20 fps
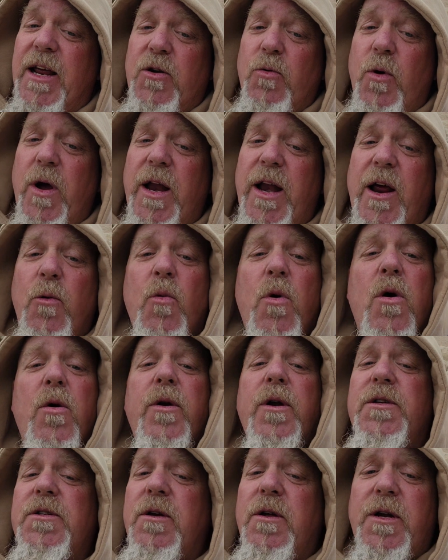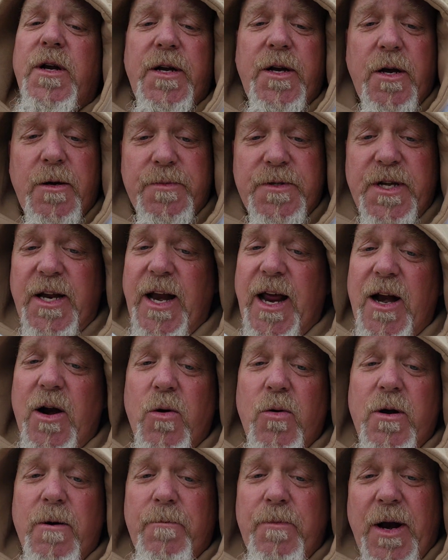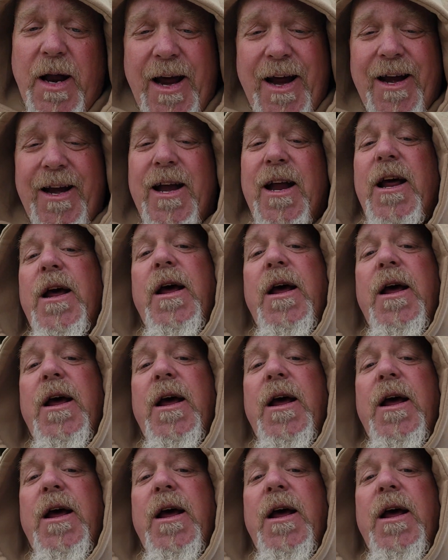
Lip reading: the way they want it so that, you know what I'm saying, they don't complain.